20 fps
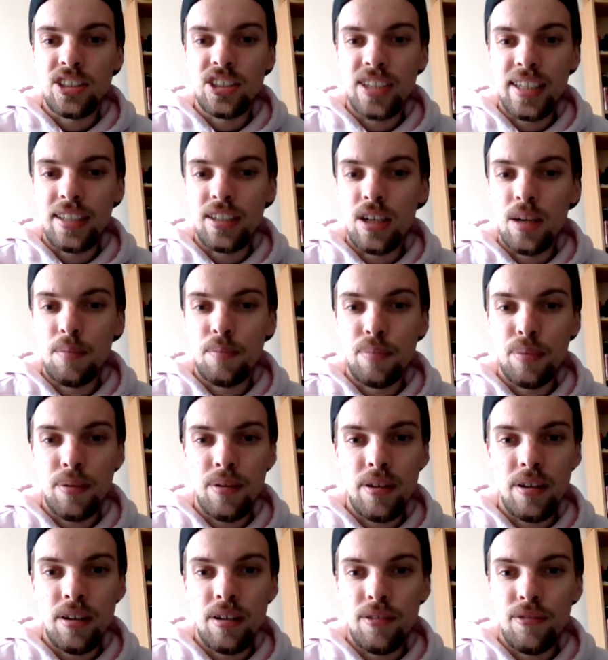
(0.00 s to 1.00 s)
setting up
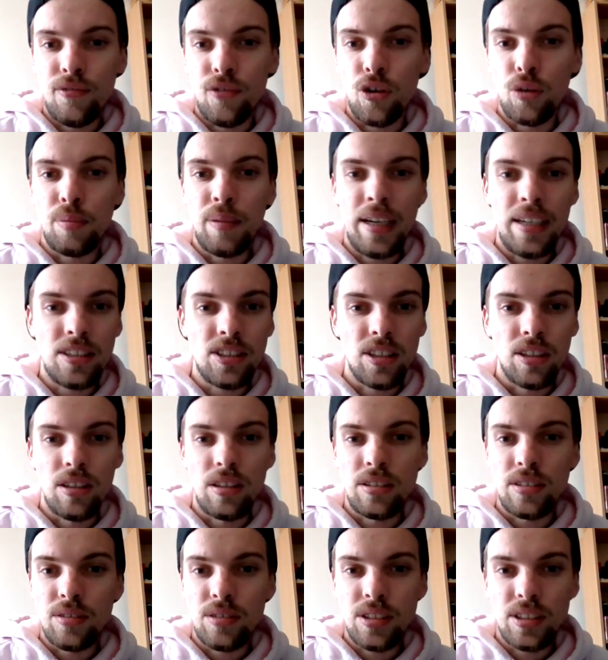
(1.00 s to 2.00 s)
Folkblades
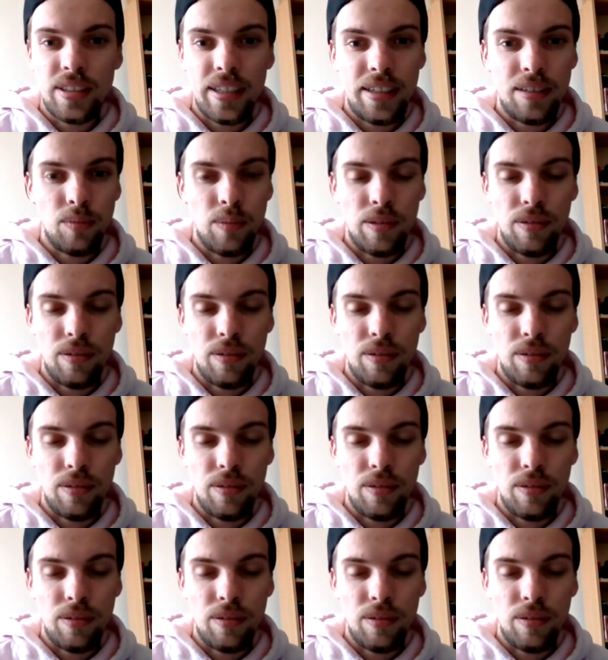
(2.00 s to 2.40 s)
alongside